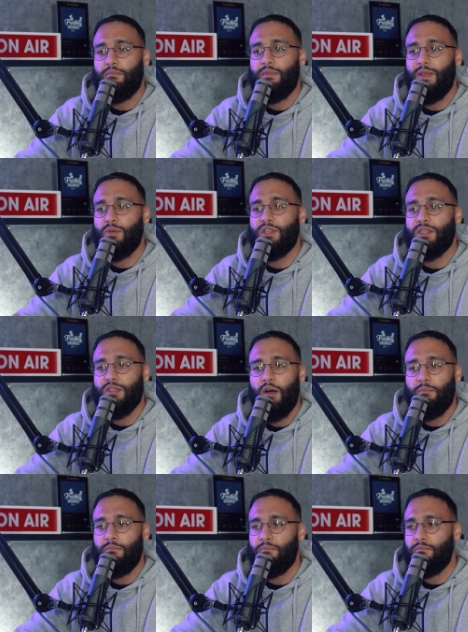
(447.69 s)
there were
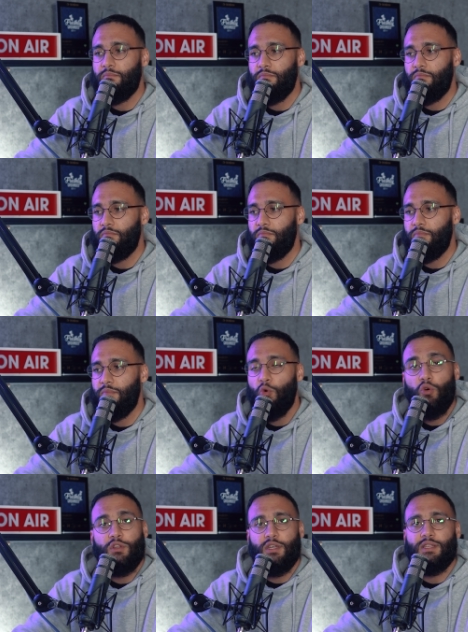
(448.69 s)
some
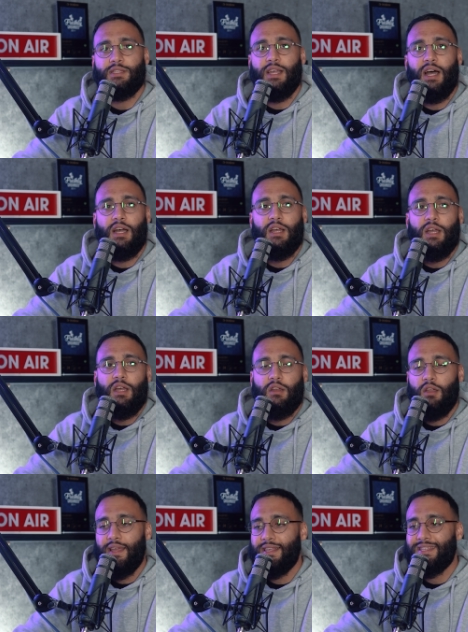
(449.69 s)
orders that
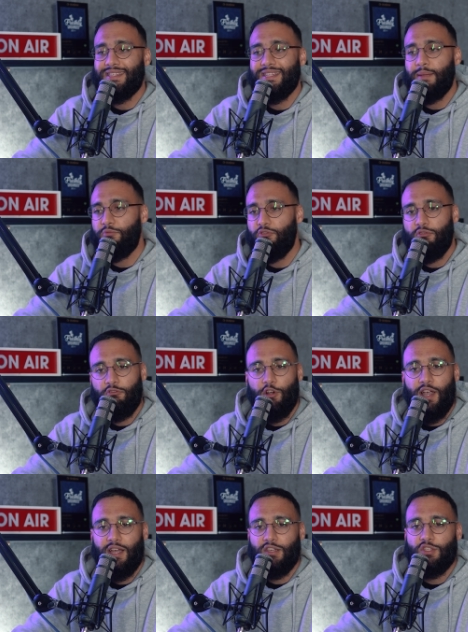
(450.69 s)
like slipped through the
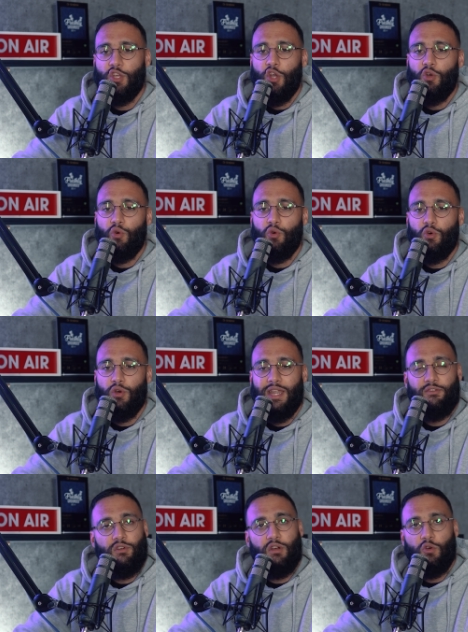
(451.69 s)
cracks or
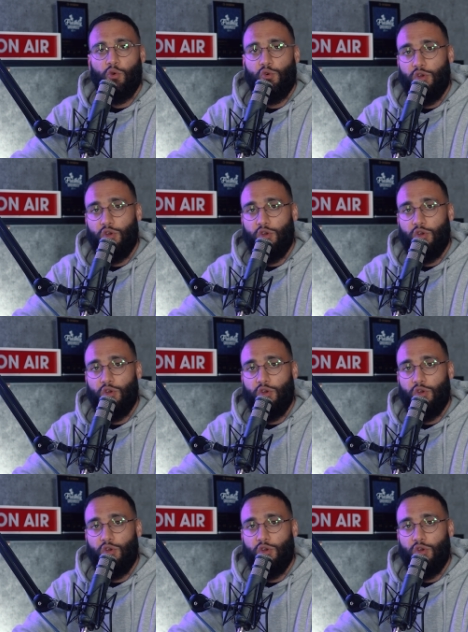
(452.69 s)
never or,